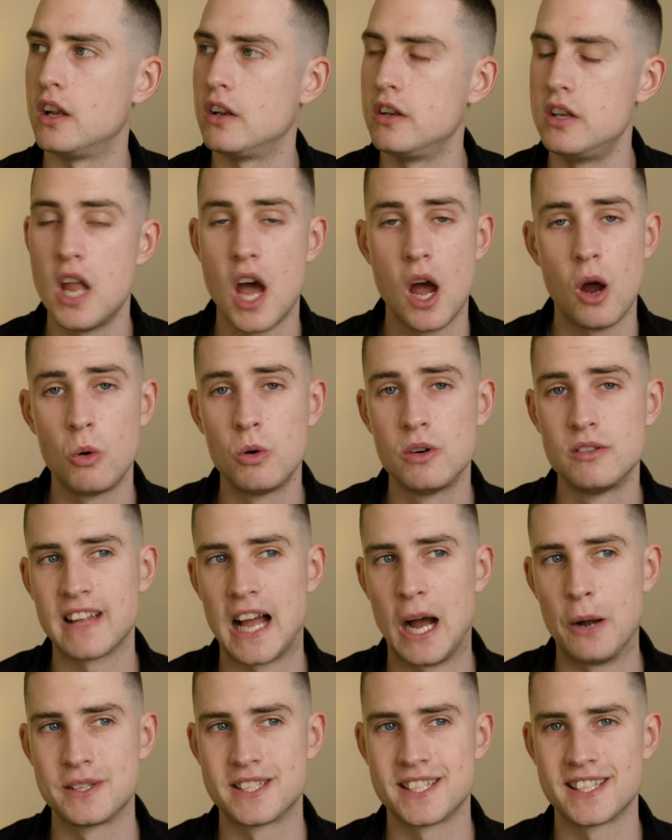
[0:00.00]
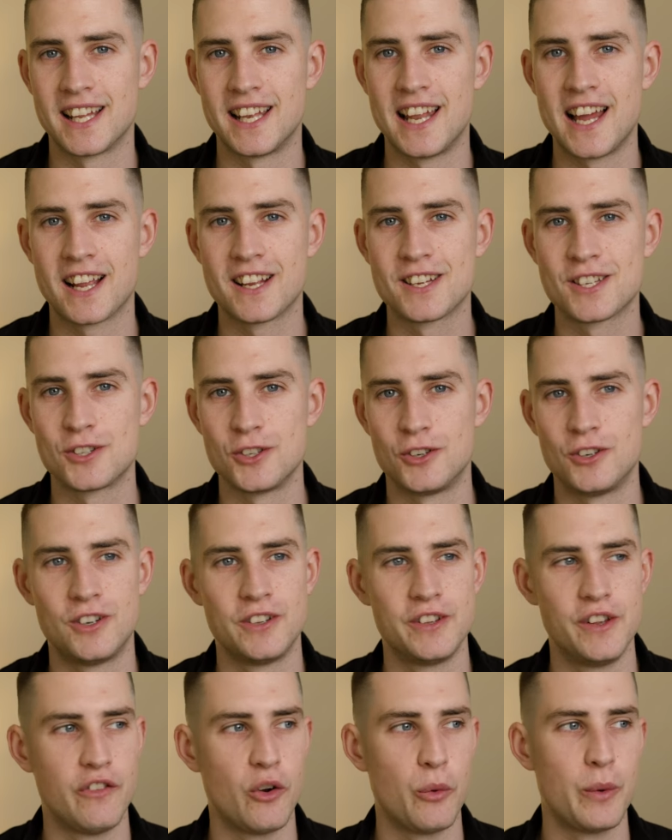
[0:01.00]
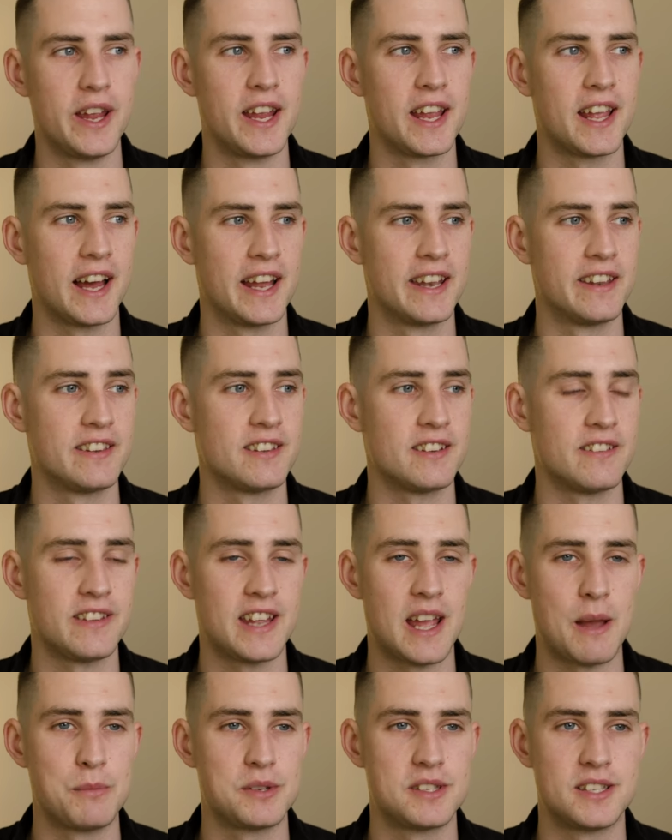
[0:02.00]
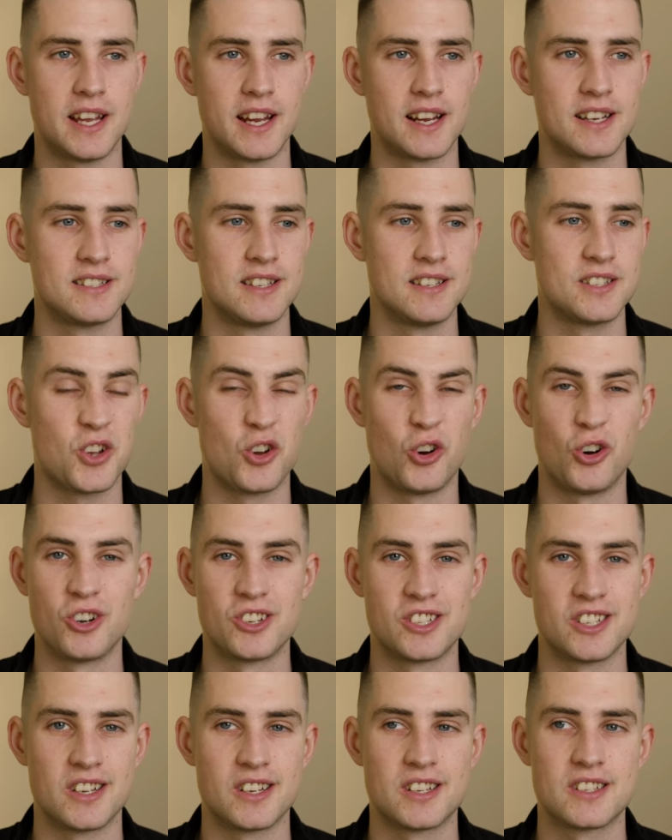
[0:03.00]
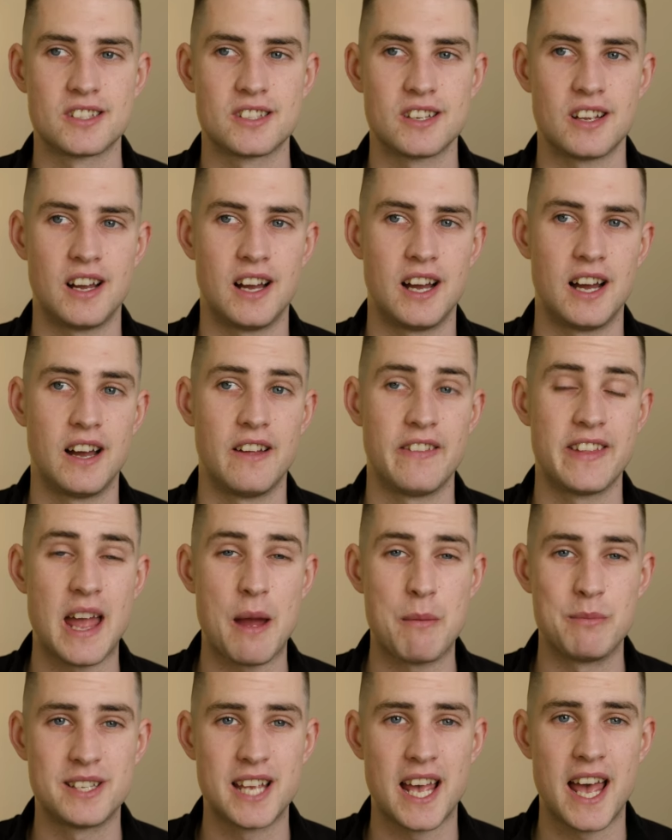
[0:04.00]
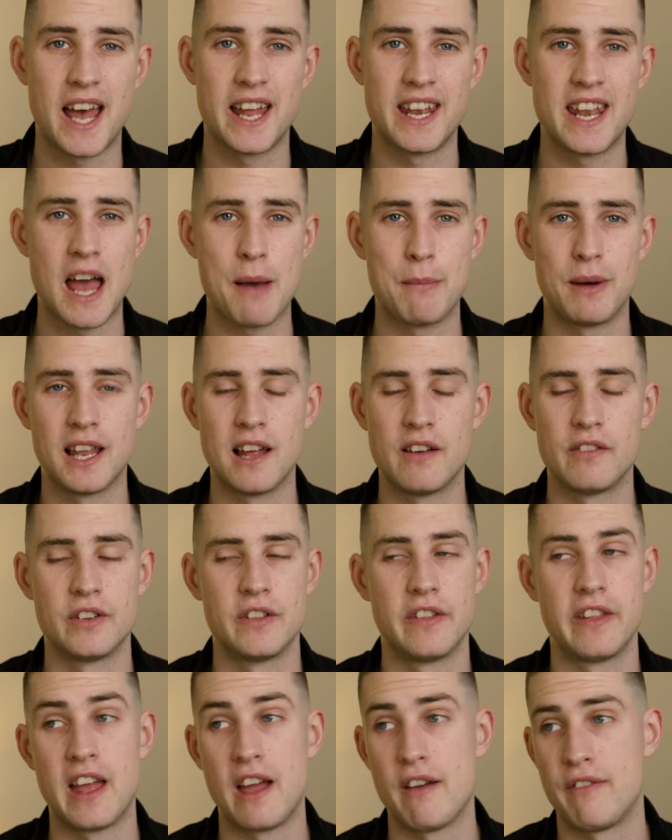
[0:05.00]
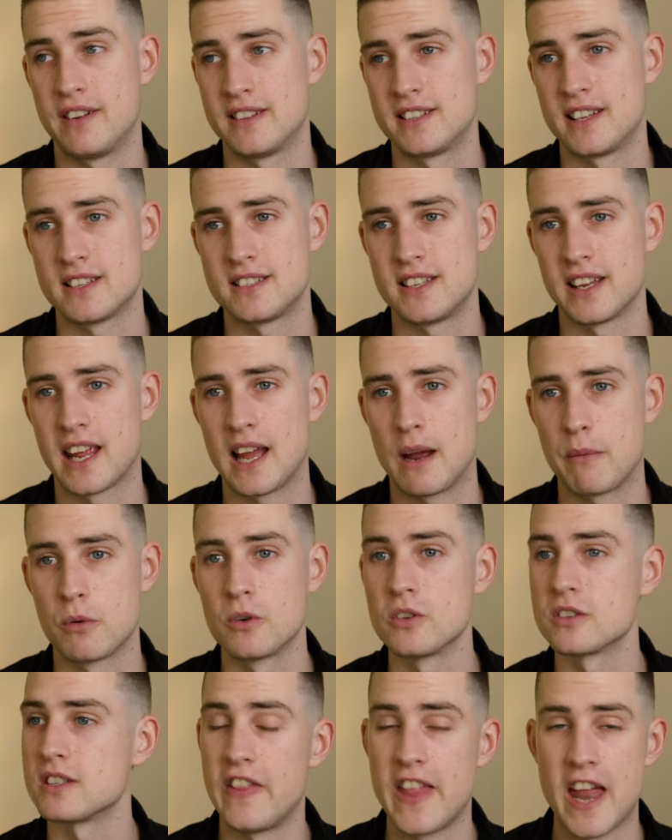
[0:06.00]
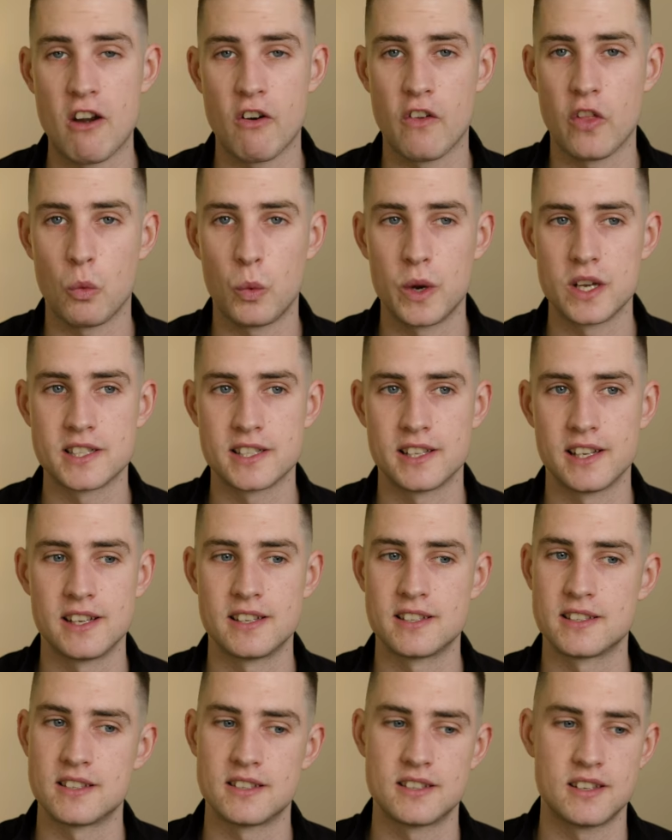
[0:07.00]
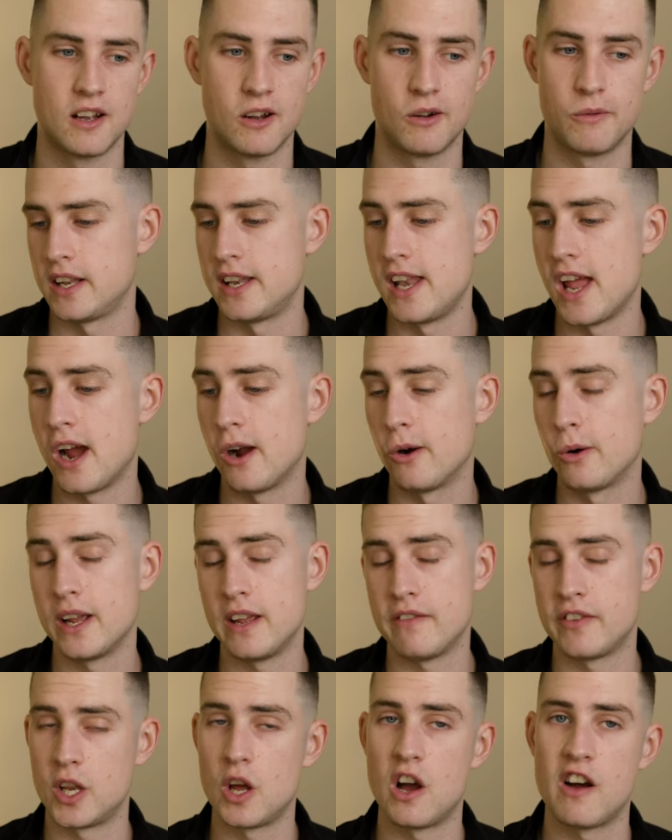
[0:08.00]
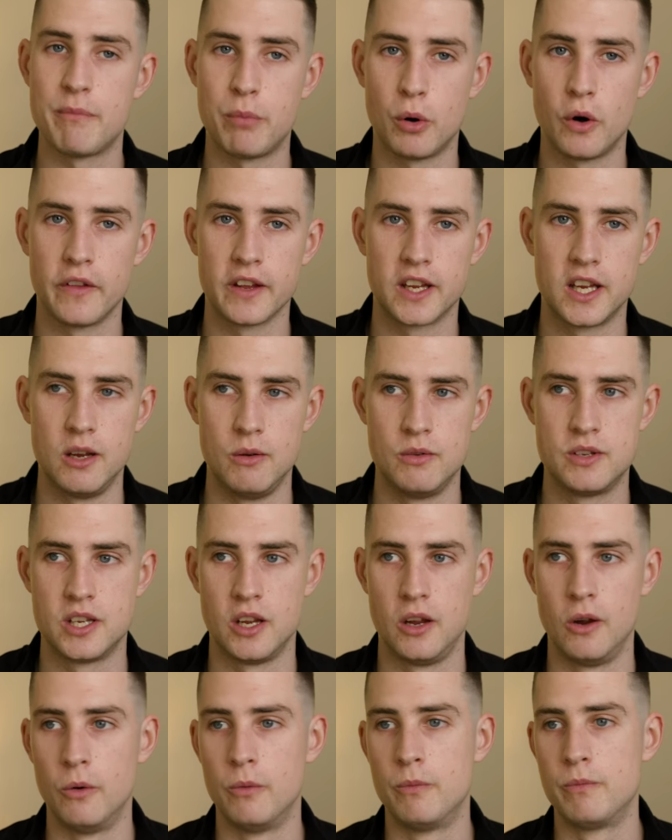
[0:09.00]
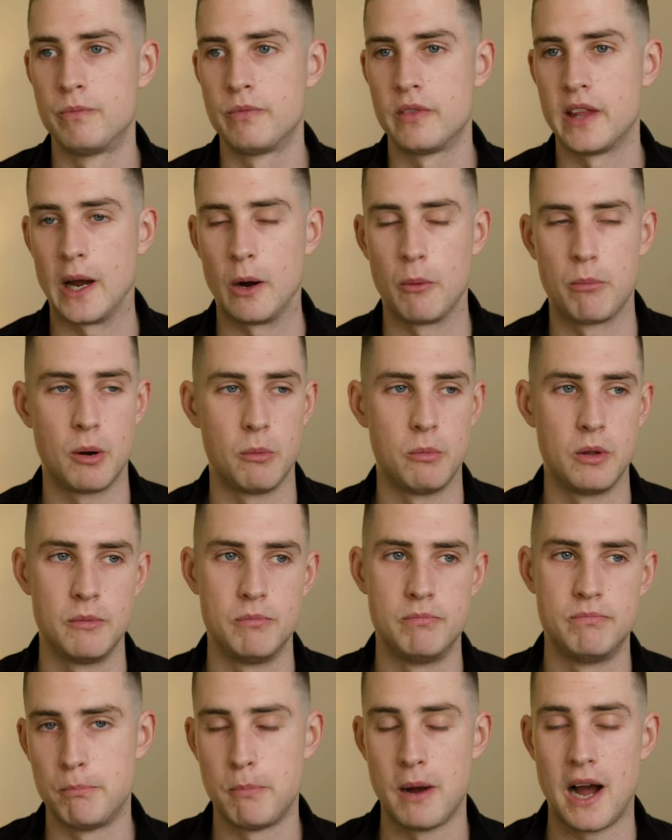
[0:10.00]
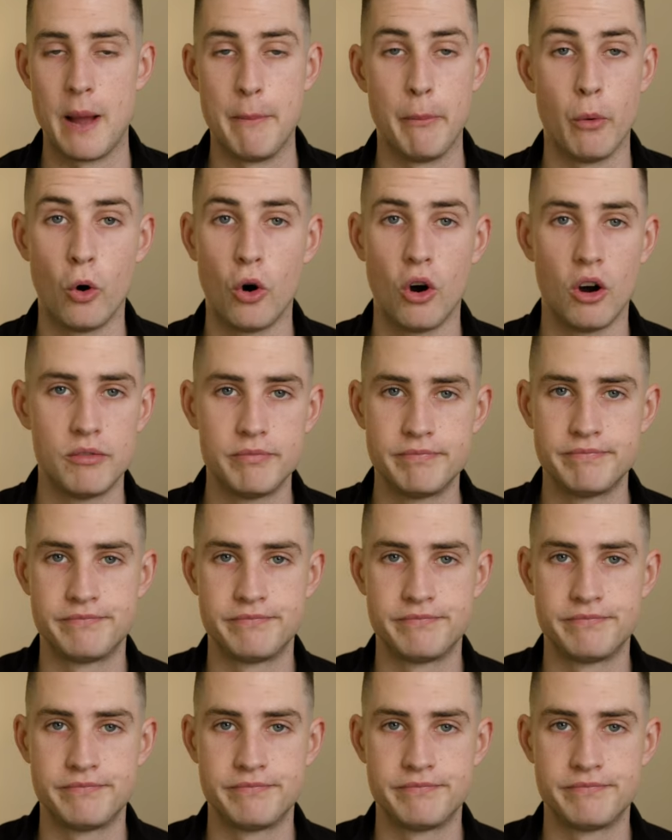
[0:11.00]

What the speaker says: No, I was in the Leica store the other week, and the M6 is gorgeous. The M10, M11, they're fantastic cameras. They're on the wish list. So no, even though I've bought the Q2, I'll probably buy more.